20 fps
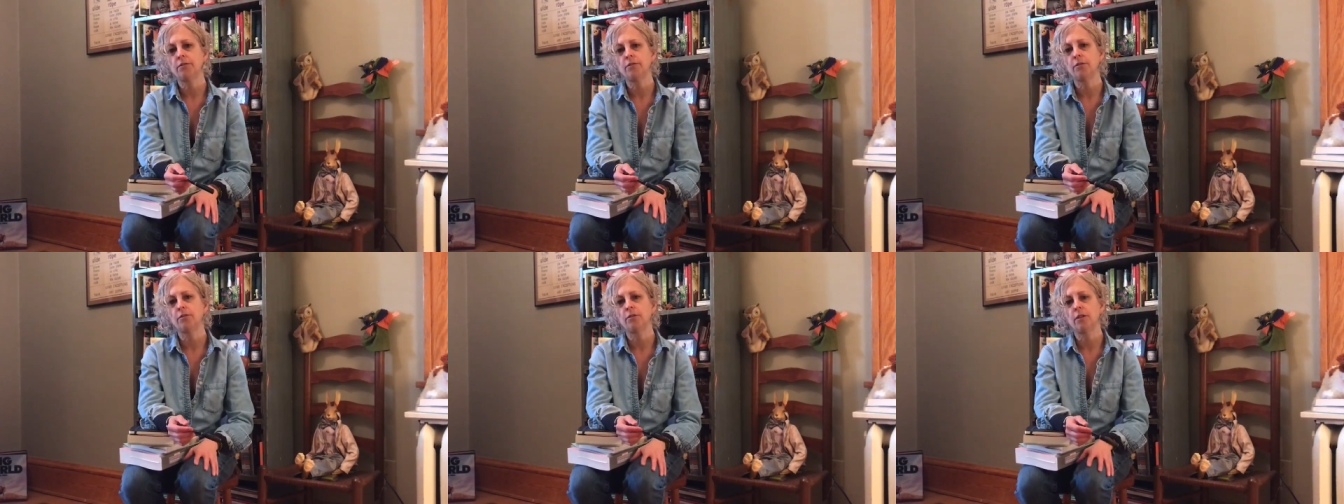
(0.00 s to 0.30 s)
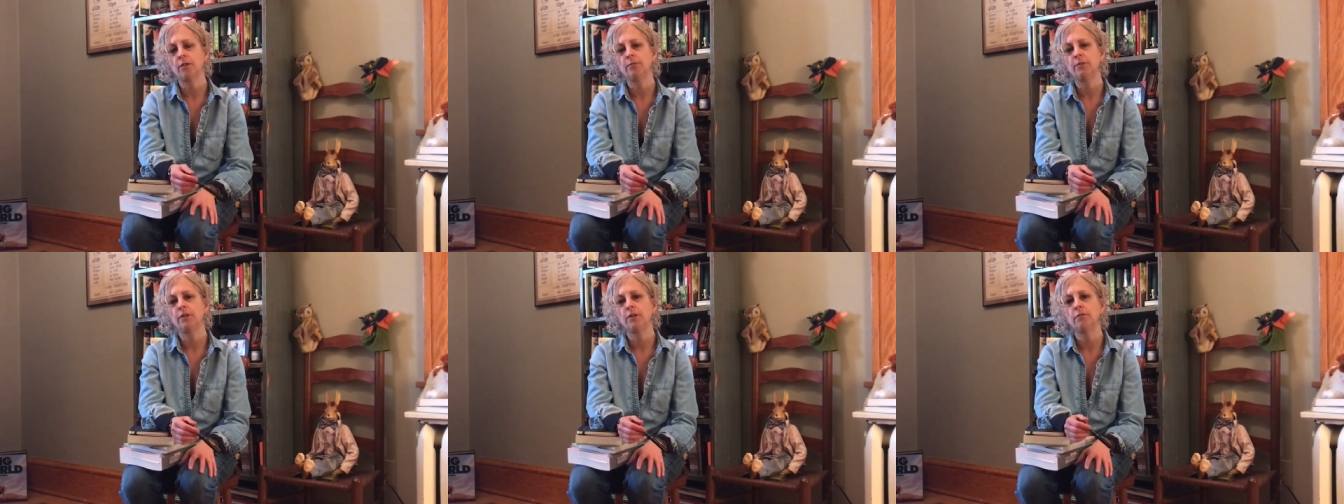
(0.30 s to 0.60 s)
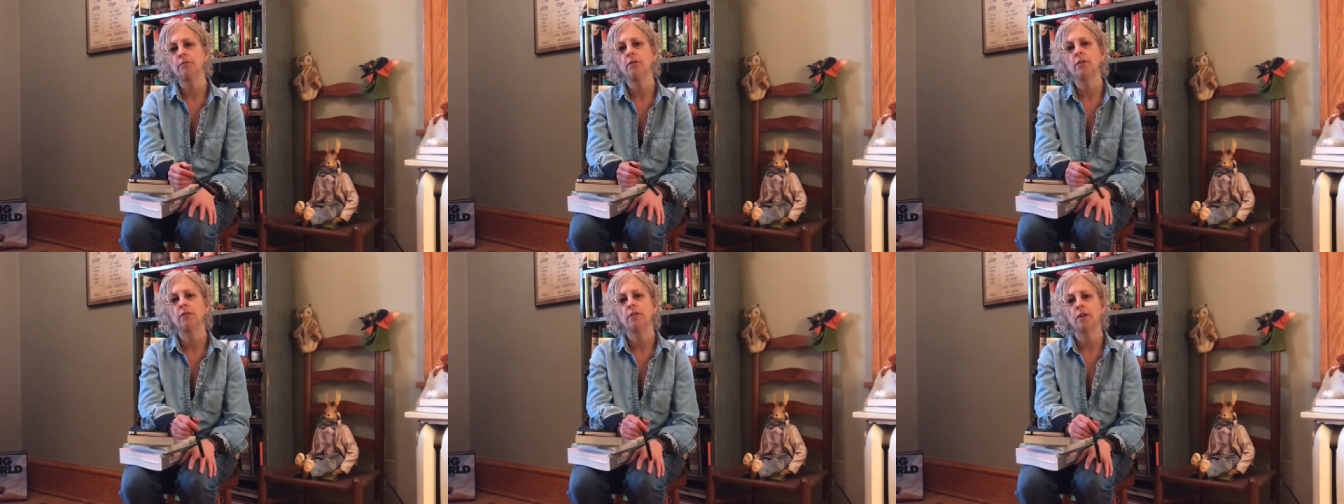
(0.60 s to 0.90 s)
so that we
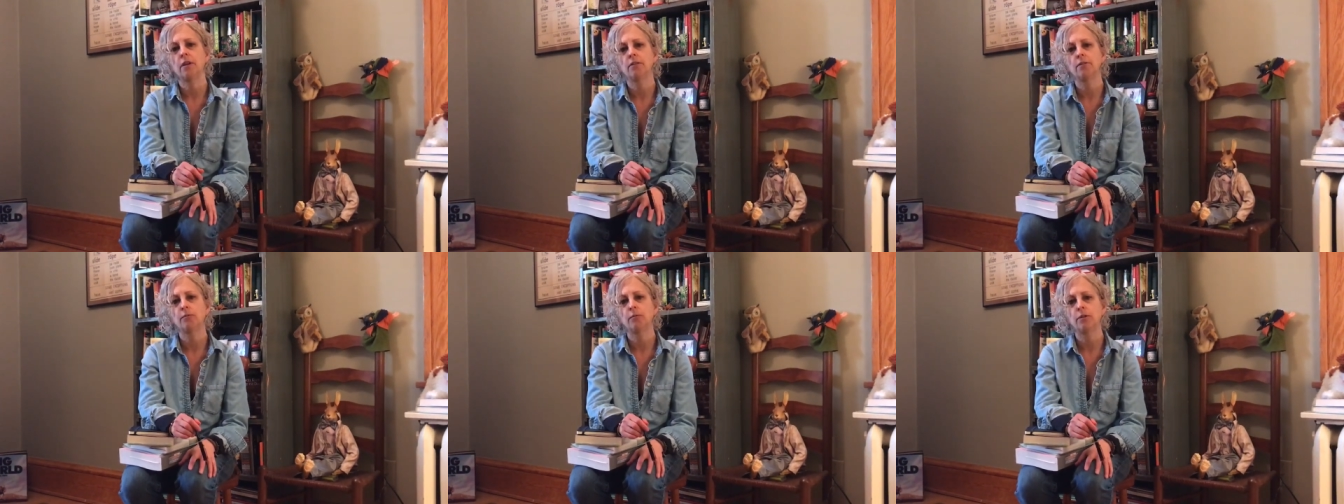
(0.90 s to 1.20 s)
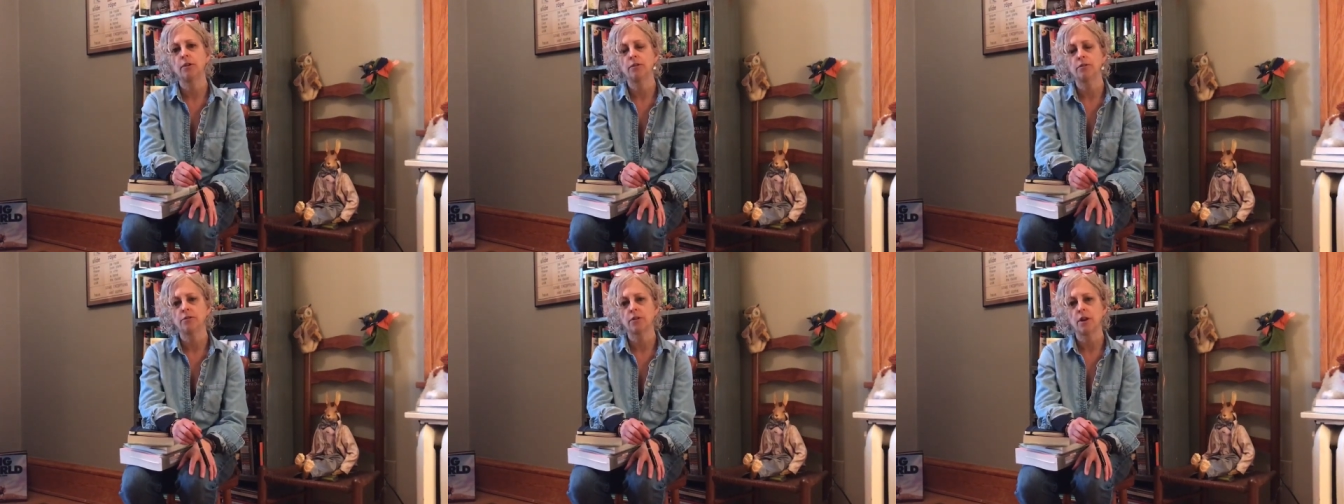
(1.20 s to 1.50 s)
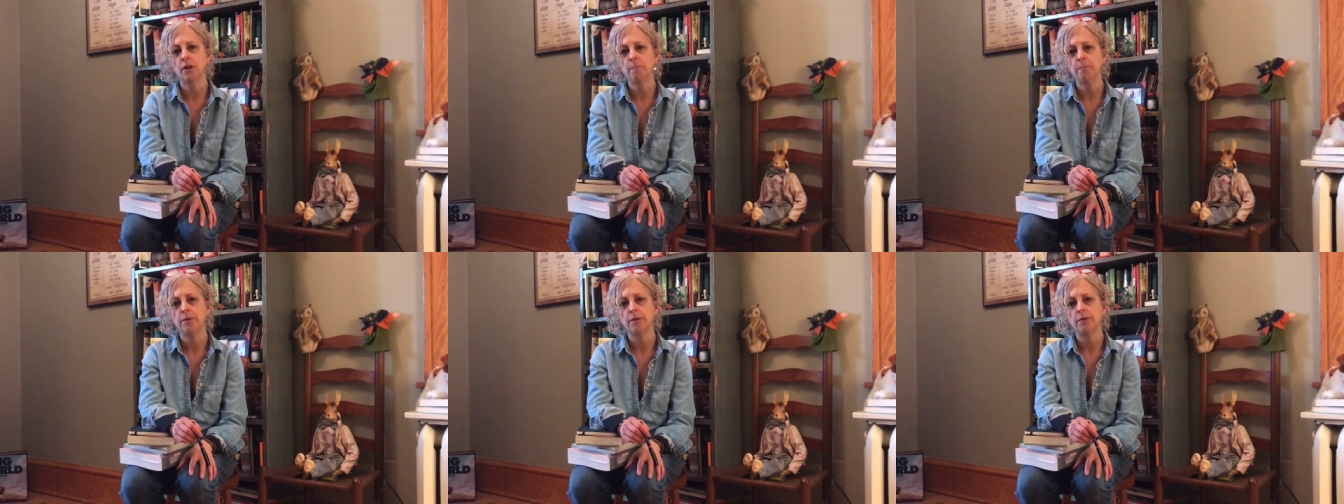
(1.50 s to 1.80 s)
know that the other one is
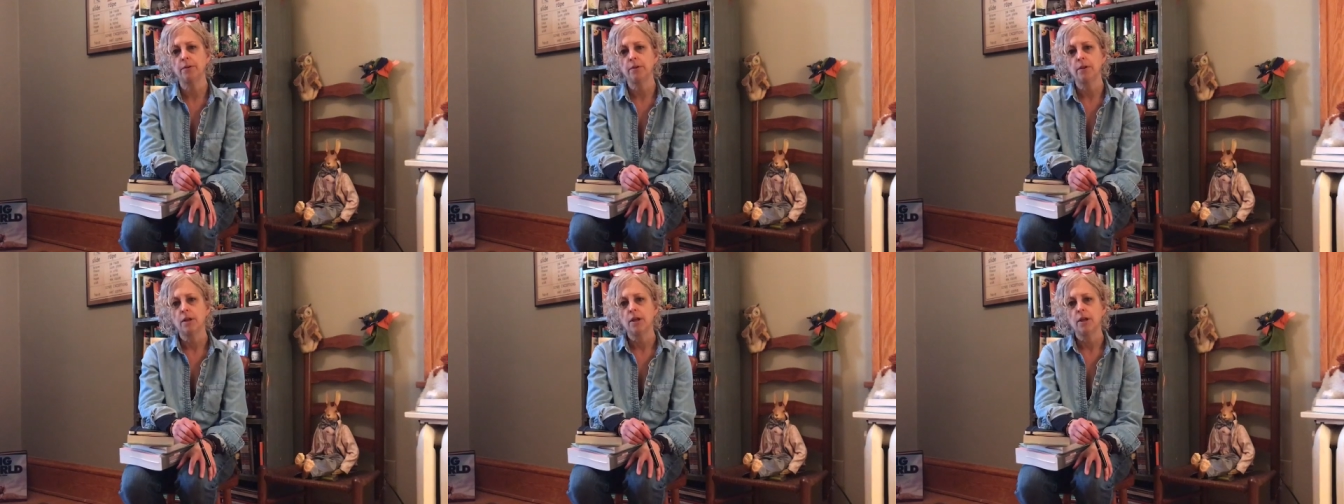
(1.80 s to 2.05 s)
up.